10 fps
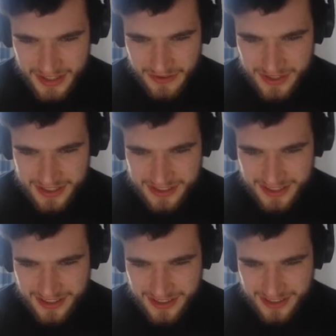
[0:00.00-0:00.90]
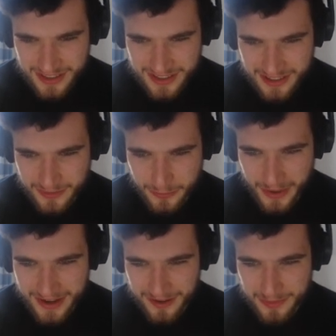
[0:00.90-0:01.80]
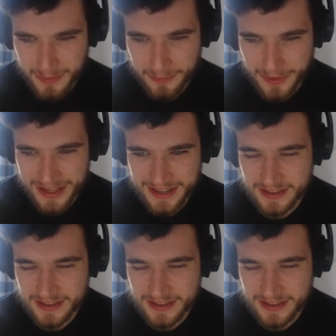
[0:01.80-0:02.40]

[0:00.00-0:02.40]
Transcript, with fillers: Given to rank up the blade